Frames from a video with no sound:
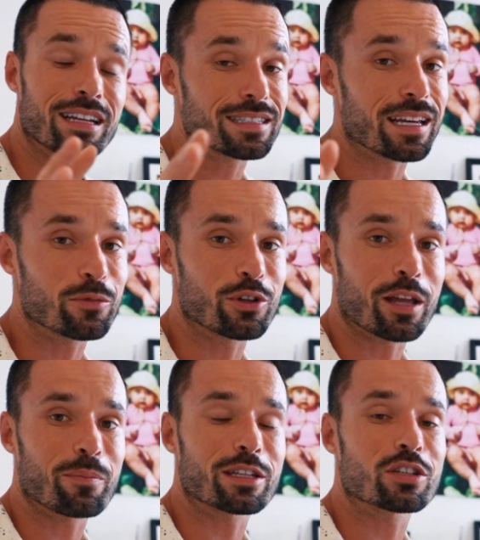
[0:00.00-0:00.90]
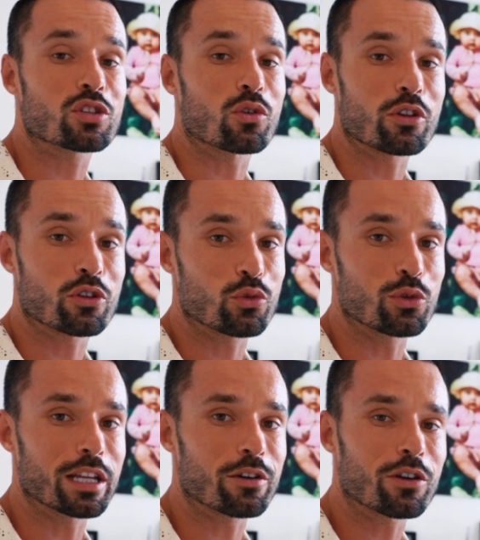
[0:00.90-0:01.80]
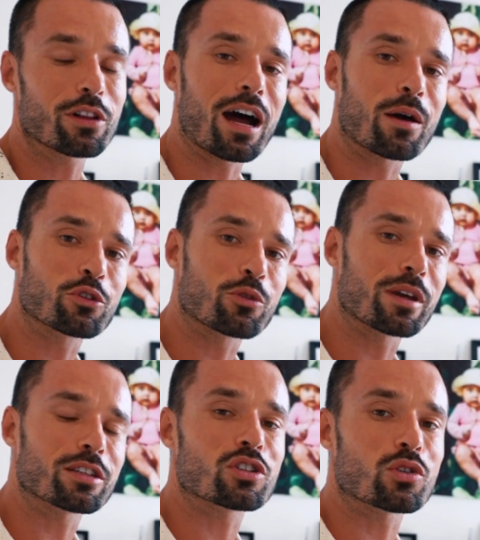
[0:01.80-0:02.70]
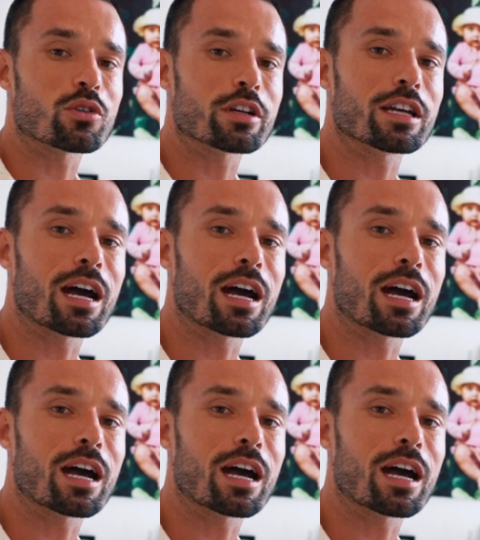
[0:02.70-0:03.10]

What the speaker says: an attempt to not make the story too literal, I want to make the story